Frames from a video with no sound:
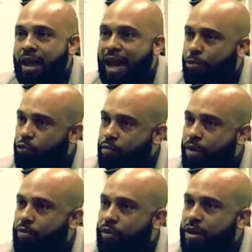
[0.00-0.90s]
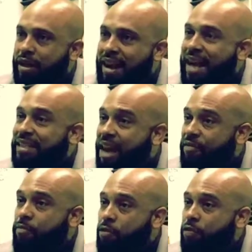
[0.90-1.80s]
I was remembering, let's have
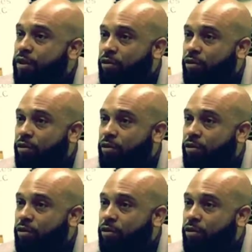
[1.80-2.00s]
a movie